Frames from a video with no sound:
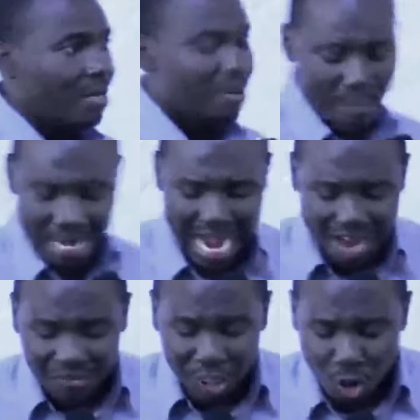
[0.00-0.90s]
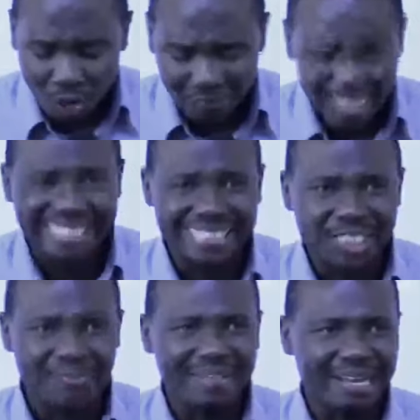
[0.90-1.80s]
But having known this
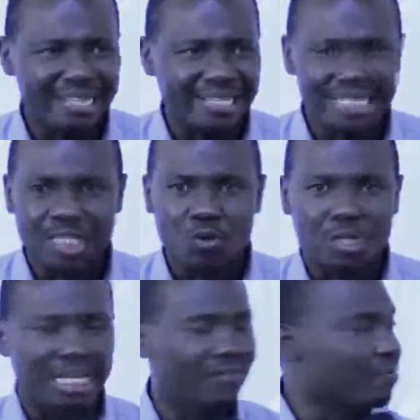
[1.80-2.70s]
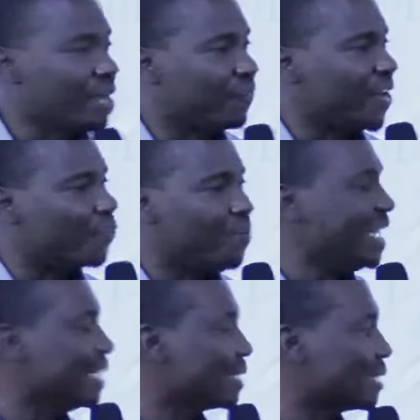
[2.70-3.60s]
statement, this is what living by faith
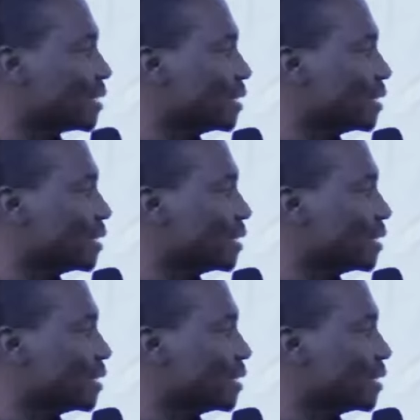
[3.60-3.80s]
means.